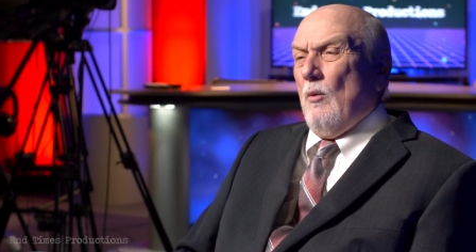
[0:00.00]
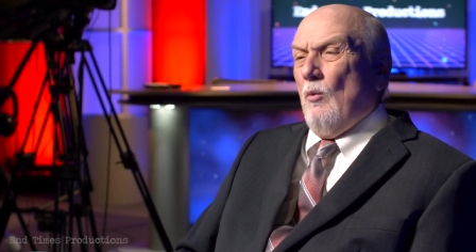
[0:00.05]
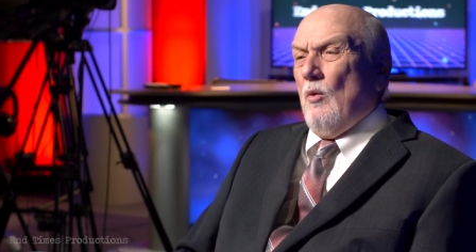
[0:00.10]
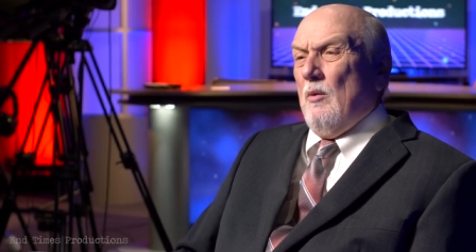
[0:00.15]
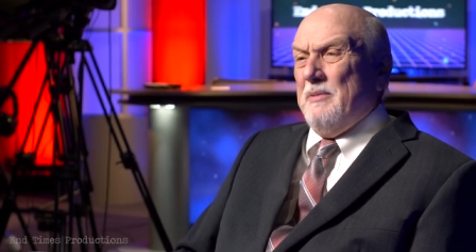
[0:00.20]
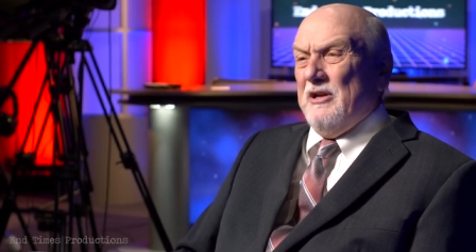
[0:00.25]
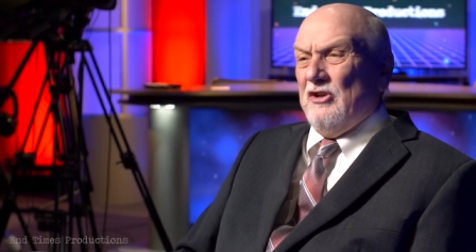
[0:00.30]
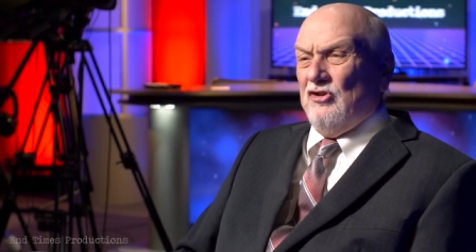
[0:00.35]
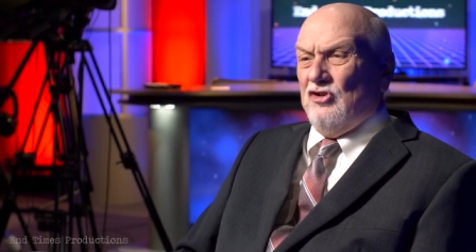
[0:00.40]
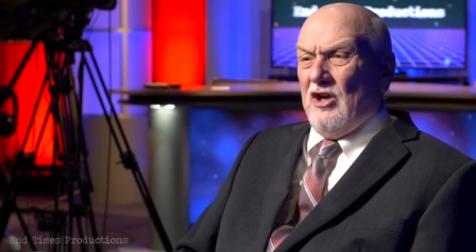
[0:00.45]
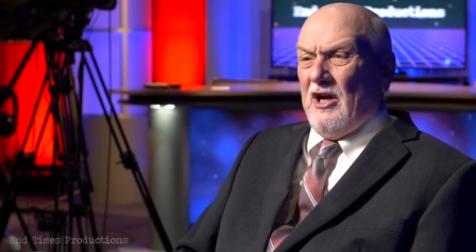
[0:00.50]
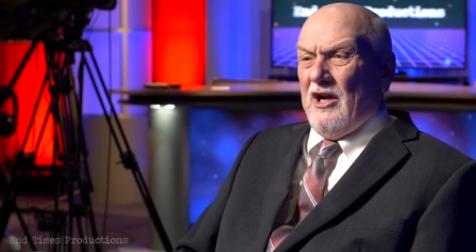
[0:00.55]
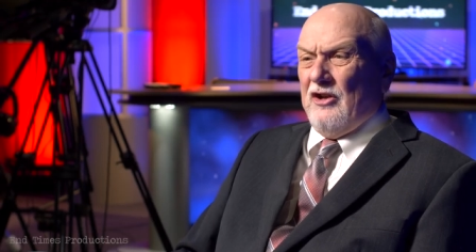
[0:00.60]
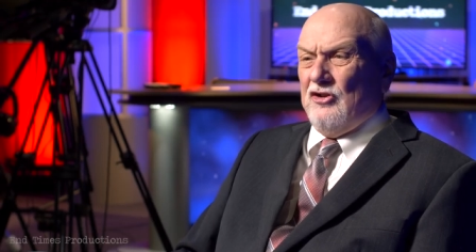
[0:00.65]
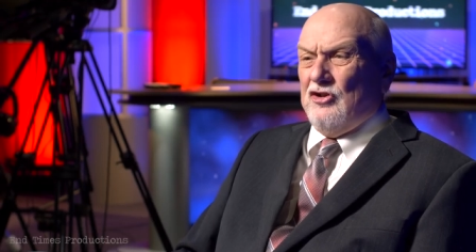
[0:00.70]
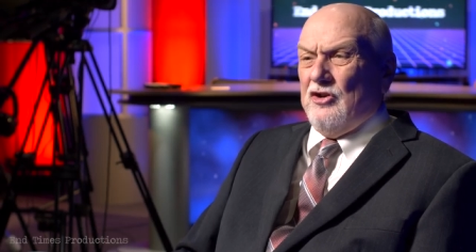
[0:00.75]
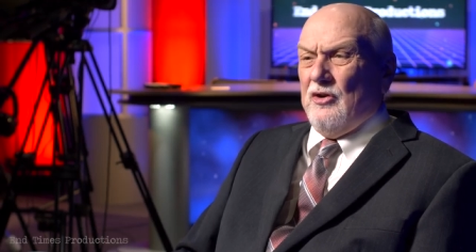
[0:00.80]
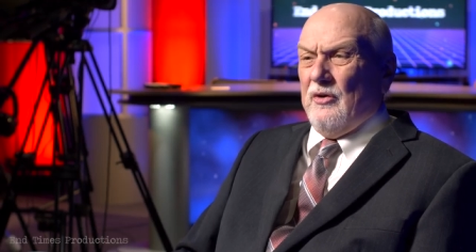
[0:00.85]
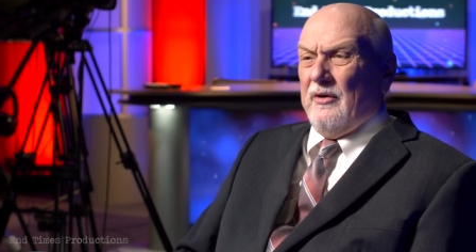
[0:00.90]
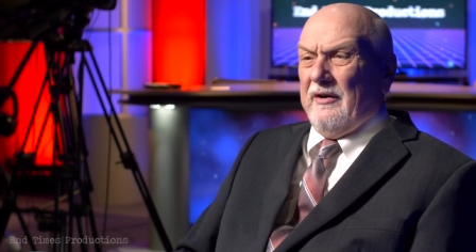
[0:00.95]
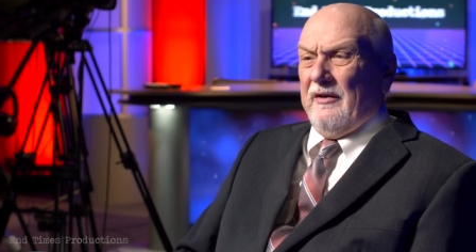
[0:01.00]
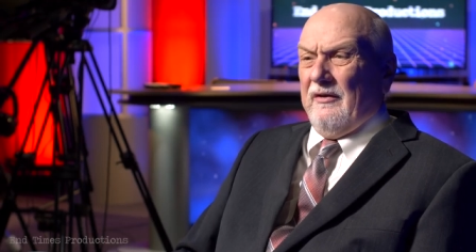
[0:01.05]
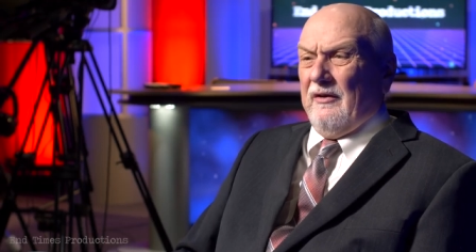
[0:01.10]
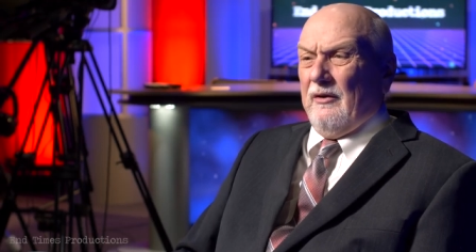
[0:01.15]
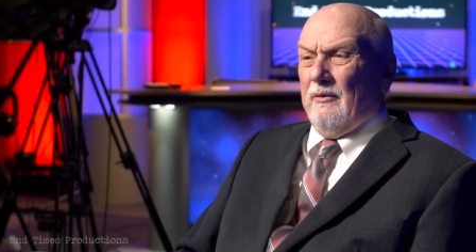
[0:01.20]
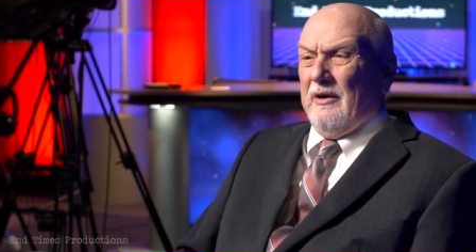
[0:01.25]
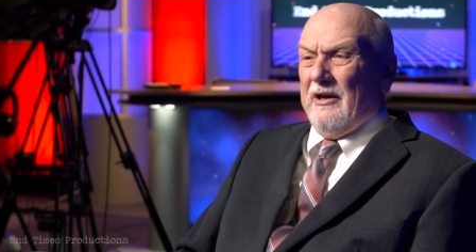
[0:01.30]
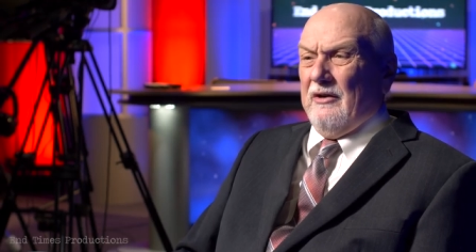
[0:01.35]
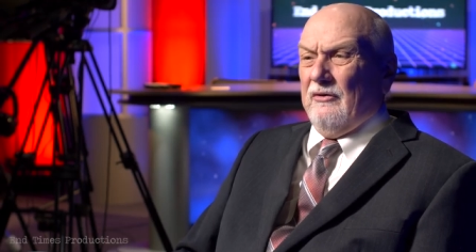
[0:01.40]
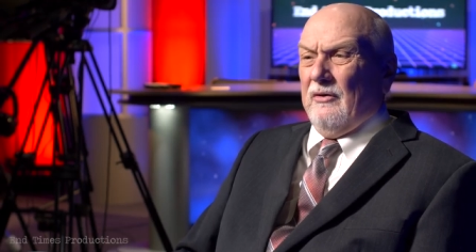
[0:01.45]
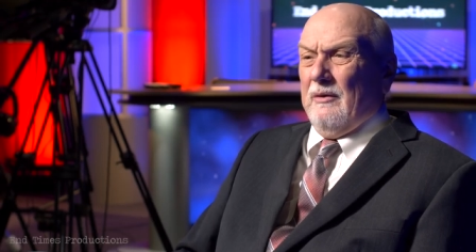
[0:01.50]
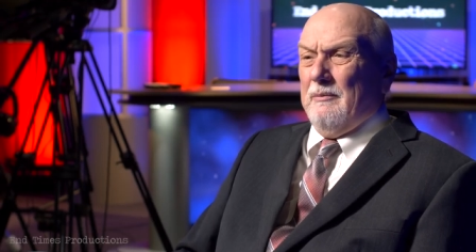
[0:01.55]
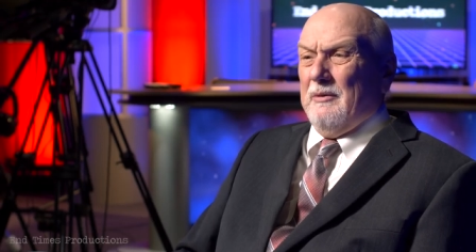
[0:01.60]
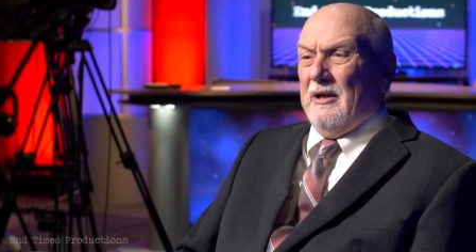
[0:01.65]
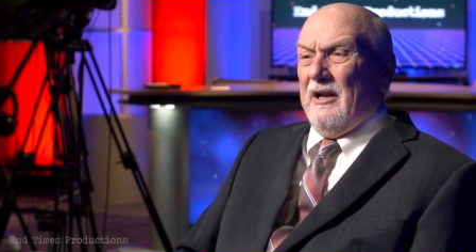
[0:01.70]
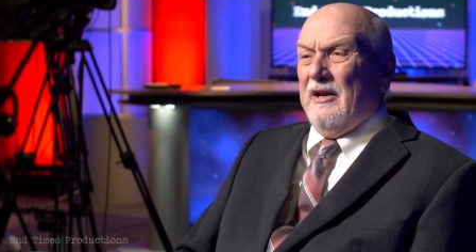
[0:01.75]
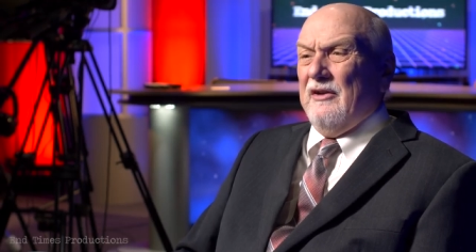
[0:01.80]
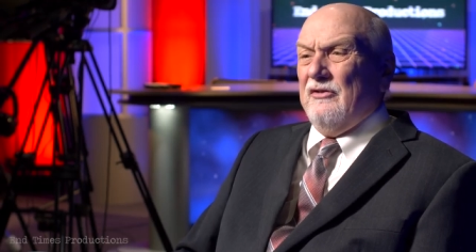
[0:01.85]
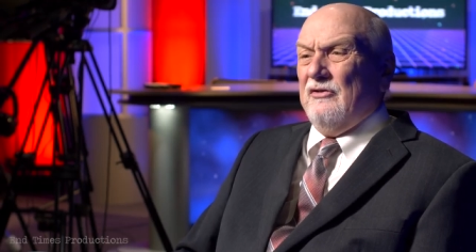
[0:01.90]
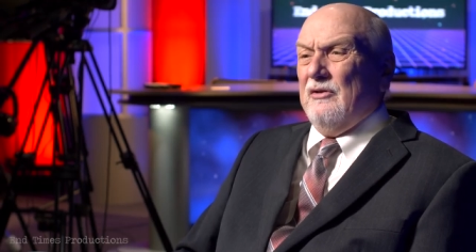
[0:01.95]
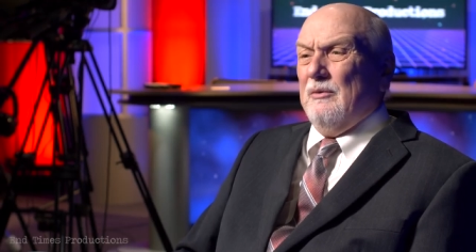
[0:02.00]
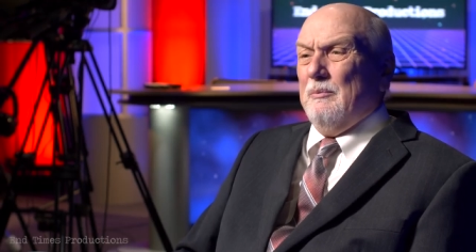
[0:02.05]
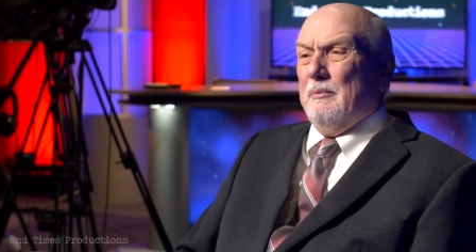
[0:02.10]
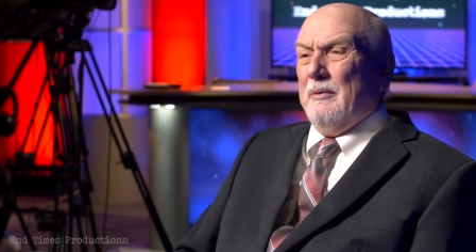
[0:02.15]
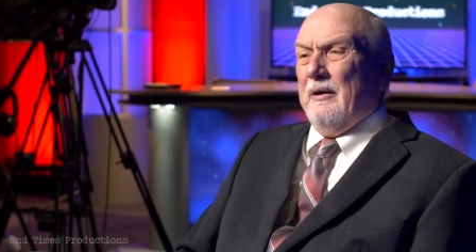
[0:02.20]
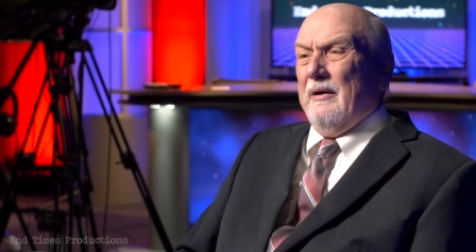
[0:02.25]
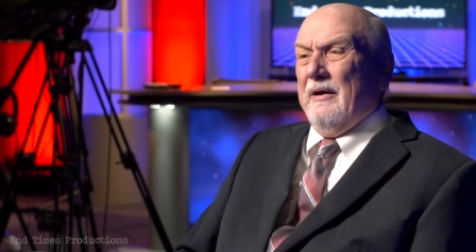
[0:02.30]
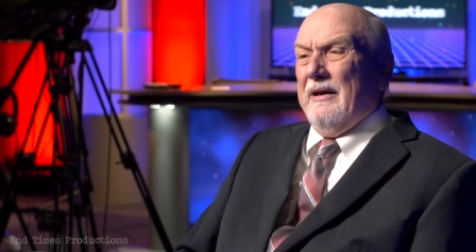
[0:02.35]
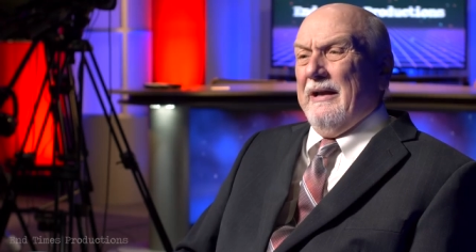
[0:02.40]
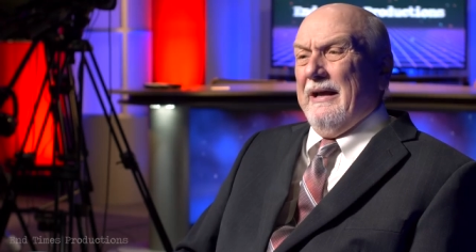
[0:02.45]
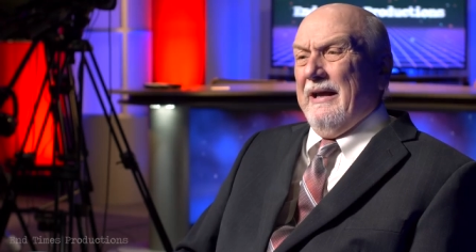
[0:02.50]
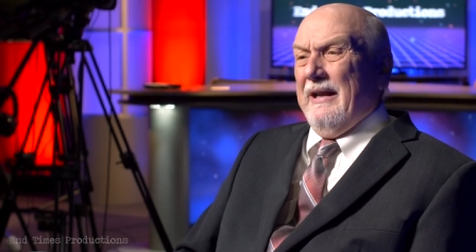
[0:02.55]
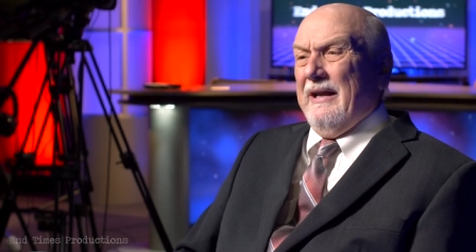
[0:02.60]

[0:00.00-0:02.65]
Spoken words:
will be judged during the Great Tribulation period,